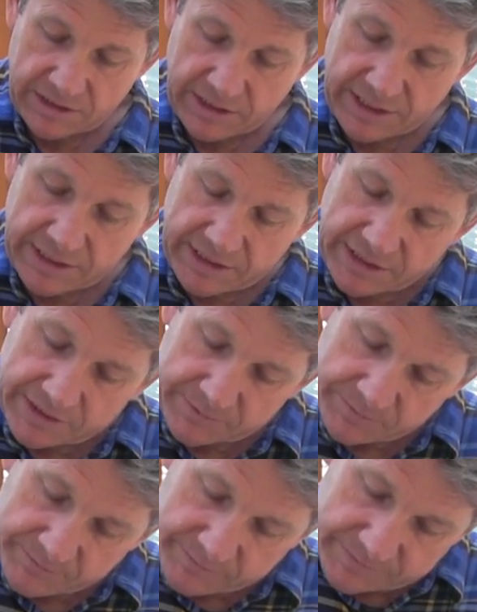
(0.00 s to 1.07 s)
And then
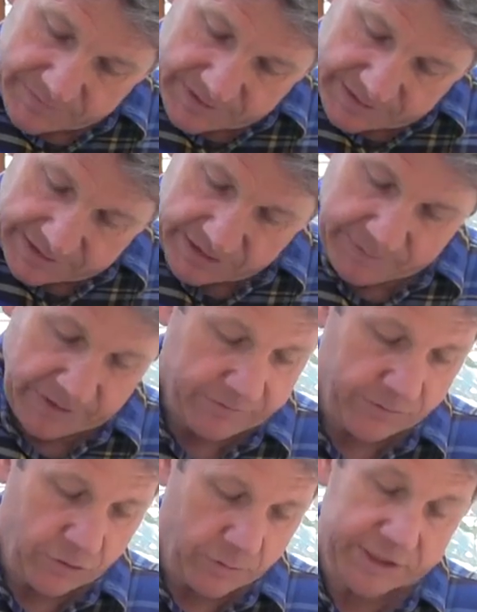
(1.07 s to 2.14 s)
in about
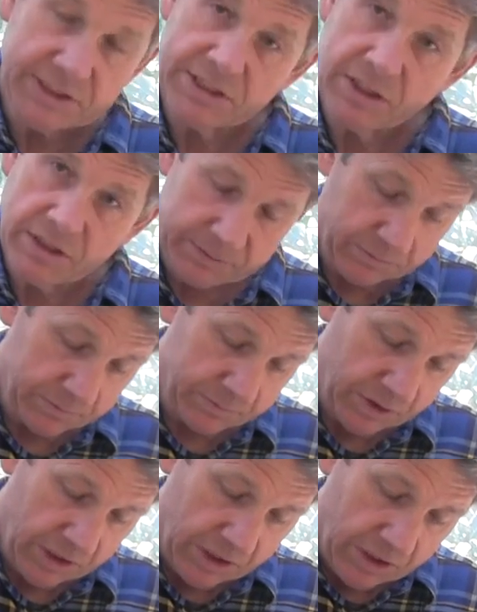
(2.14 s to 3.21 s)
4 weeks' time,
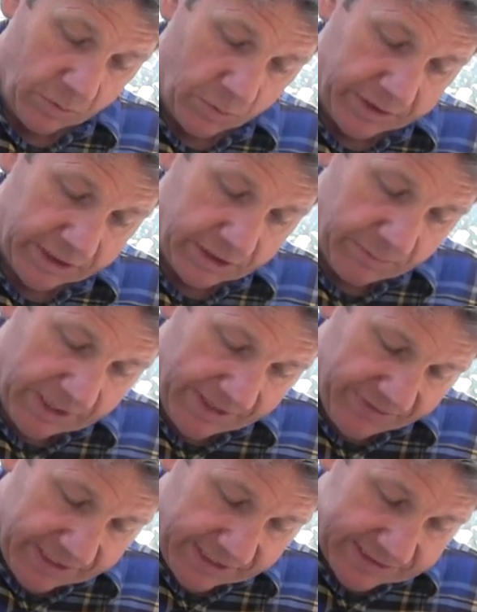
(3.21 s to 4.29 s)
we're going to
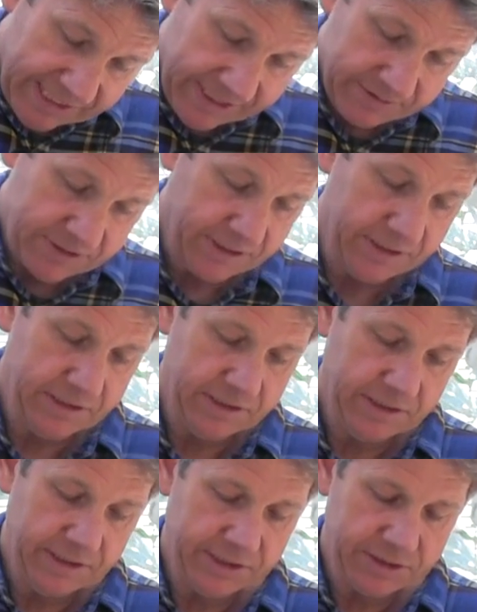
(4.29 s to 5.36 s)
plant these out
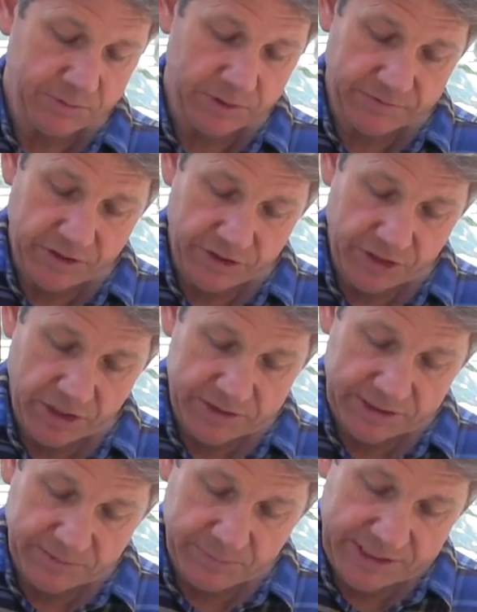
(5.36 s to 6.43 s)
into one of our
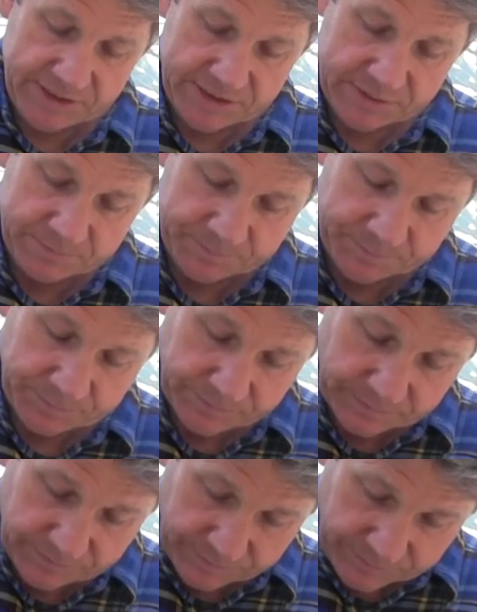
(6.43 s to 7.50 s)
no-dig beds,
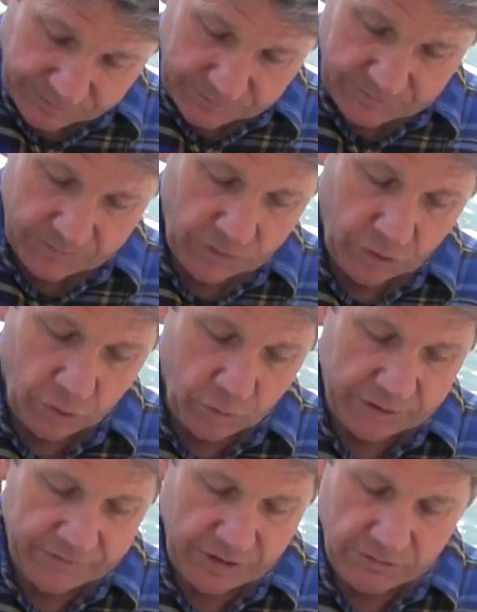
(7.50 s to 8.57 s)
or
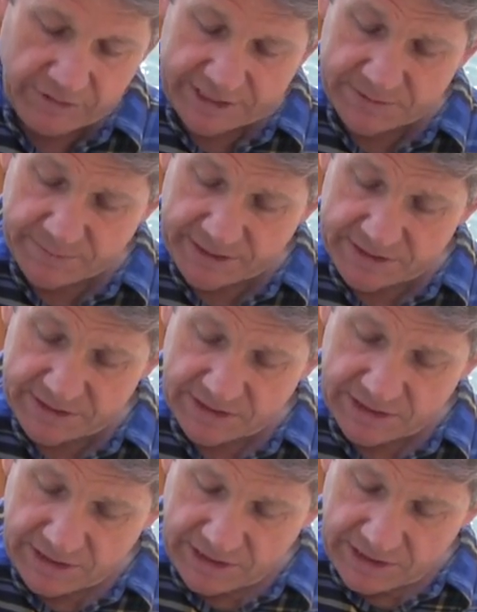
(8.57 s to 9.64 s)
one of our raised beds,
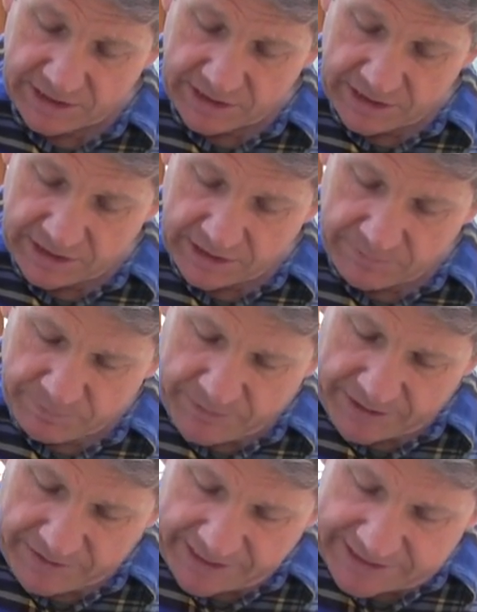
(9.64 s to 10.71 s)

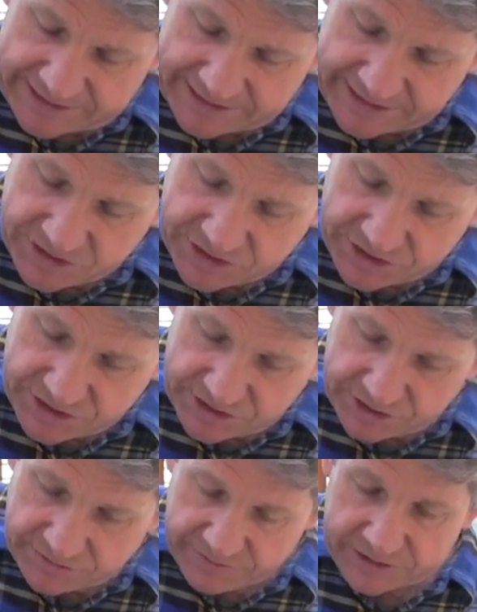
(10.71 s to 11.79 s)
about 18 inches to
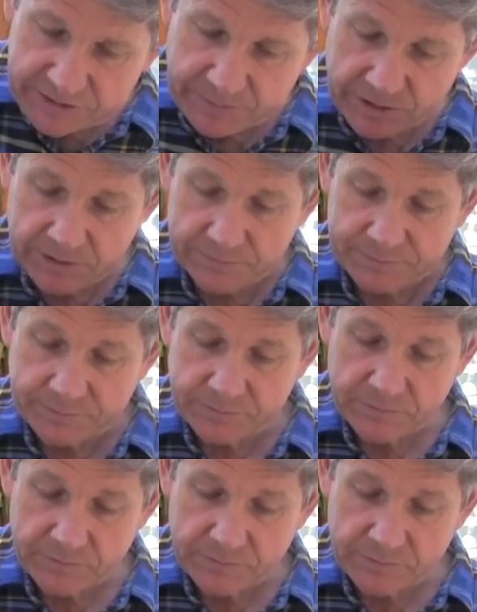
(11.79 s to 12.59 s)
2 feet apart.